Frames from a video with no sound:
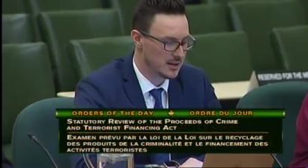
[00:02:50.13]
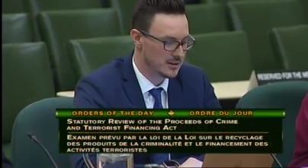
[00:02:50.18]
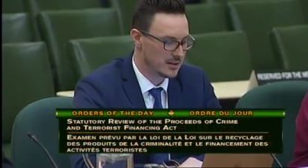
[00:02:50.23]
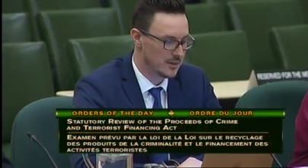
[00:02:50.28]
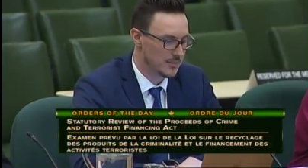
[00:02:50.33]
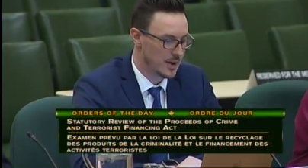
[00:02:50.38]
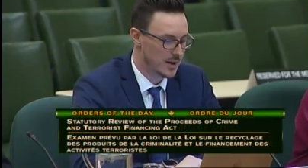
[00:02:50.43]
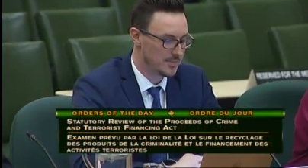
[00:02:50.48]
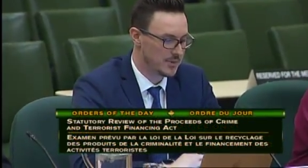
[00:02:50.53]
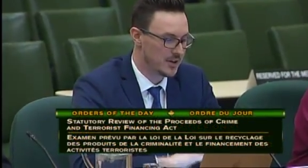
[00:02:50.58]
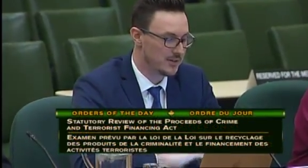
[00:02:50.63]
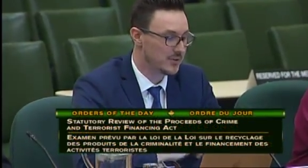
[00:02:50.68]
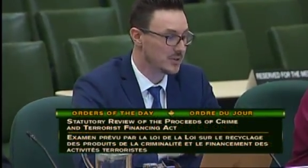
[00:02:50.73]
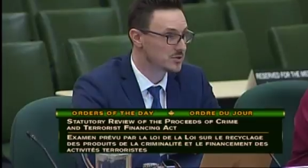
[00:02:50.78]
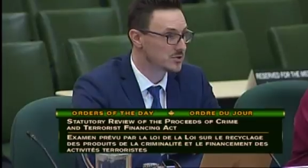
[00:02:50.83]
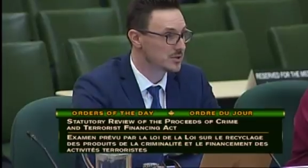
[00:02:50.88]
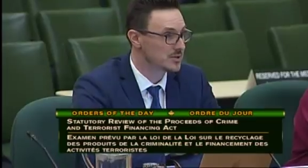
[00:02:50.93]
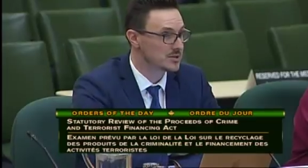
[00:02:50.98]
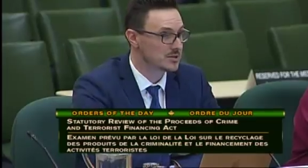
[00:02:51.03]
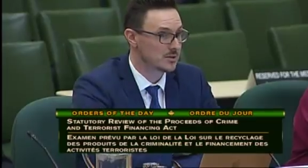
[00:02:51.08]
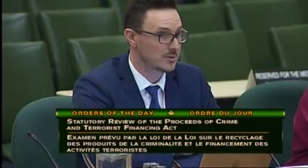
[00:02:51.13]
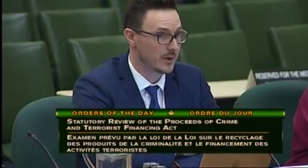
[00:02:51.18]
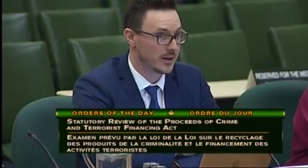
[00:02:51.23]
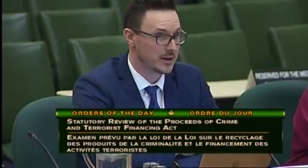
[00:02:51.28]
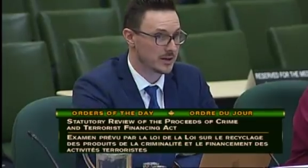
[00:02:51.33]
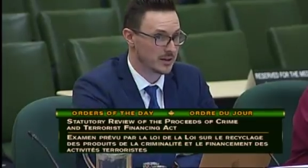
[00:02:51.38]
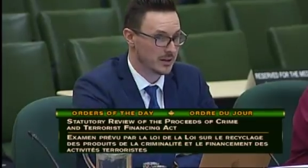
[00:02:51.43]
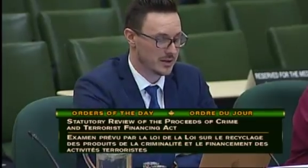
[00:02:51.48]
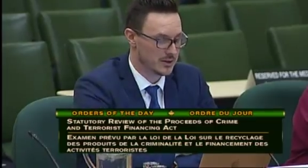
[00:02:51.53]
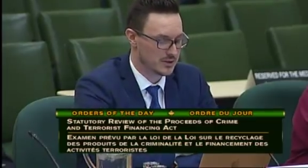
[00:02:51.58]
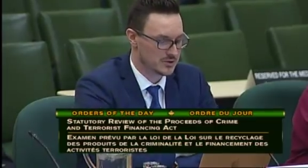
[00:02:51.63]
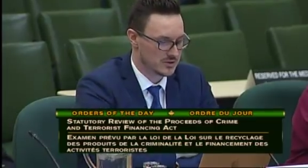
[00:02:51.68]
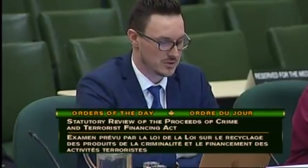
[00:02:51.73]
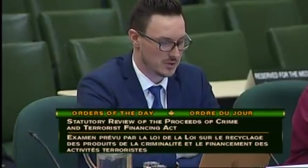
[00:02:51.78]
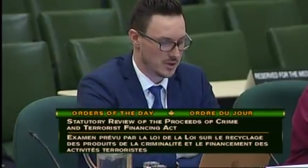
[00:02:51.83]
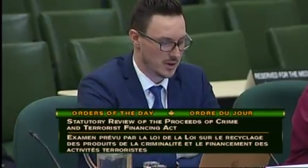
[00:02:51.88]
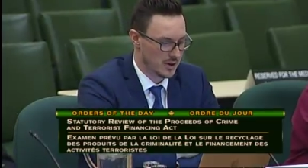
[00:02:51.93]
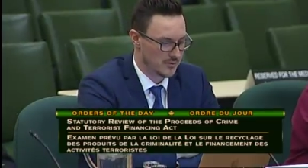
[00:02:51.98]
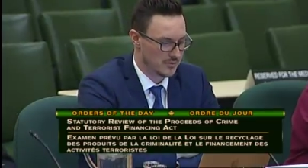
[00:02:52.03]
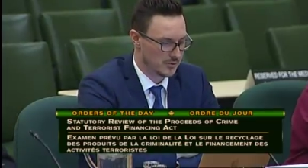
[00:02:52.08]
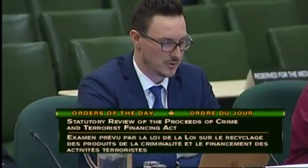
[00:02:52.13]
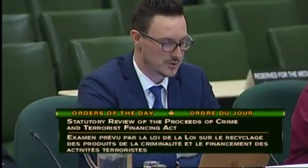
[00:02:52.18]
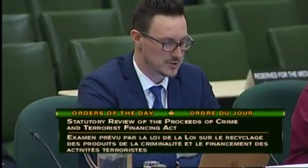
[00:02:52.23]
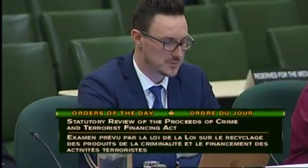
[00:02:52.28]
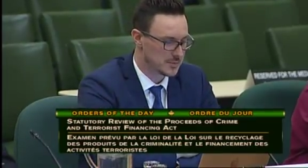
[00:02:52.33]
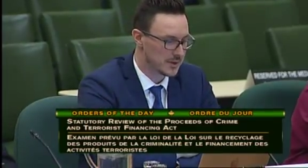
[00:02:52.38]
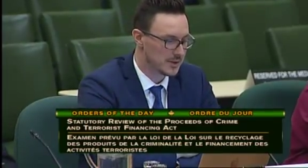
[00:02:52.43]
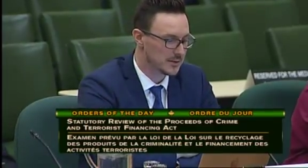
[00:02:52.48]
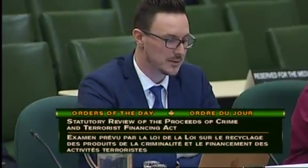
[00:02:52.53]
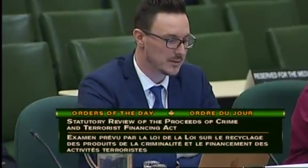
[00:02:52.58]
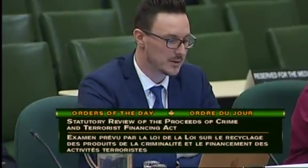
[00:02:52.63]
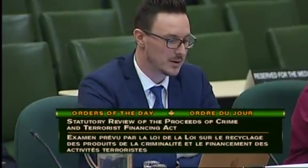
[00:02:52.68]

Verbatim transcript: that might be of interest to regulators or law enforcement.